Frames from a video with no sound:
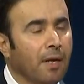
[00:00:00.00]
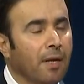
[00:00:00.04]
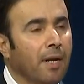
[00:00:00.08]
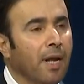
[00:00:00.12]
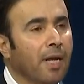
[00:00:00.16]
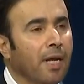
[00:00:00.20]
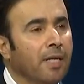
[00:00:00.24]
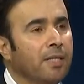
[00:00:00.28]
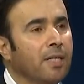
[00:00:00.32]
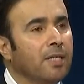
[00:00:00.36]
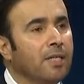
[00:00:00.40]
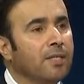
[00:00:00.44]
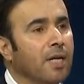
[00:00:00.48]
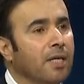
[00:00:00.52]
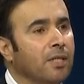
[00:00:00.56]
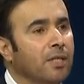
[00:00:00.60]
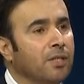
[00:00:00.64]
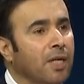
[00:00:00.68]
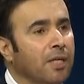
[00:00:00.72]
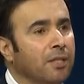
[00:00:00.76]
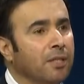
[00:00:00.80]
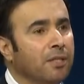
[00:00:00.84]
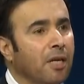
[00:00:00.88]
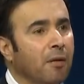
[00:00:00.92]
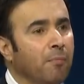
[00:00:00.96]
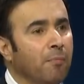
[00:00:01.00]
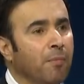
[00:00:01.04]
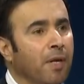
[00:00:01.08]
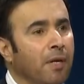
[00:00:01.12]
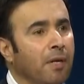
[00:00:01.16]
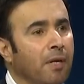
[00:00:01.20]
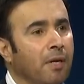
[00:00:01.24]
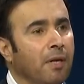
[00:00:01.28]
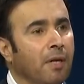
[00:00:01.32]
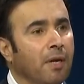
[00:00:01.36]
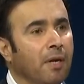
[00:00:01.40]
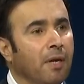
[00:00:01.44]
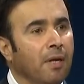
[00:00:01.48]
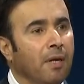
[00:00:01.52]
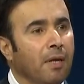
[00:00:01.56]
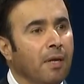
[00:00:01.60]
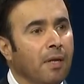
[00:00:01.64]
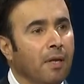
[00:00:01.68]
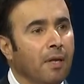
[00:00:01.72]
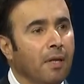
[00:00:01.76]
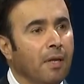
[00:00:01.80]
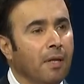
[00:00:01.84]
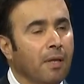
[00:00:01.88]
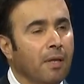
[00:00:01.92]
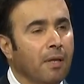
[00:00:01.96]
Ladies and gentlemen,
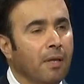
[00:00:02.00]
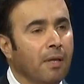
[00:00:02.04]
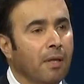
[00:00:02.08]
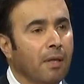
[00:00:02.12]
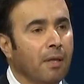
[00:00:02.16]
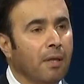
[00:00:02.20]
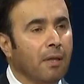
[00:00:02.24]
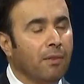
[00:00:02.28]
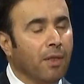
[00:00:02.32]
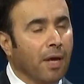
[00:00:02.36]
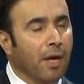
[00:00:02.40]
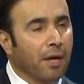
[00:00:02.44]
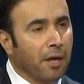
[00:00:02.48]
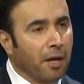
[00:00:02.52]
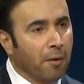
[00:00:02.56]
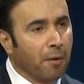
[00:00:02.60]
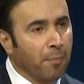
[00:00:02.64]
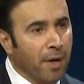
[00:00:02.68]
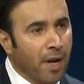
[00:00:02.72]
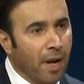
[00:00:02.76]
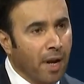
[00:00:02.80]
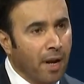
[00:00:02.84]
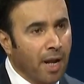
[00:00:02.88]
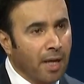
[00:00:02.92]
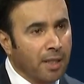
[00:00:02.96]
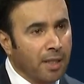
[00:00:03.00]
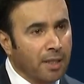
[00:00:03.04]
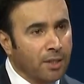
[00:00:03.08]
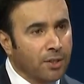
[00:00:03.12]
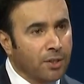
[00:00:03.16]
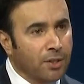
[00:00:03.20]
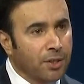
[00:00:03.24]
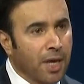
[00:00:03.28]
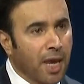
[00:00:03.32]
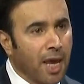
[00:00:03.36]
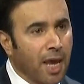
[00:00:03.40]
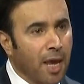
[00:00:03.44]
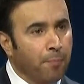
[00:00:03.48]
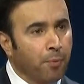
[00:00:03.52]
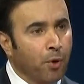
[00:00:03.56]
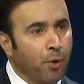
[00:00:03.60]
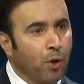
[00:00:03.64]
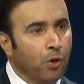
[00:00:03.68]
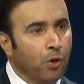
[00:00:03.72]
the criminal landscape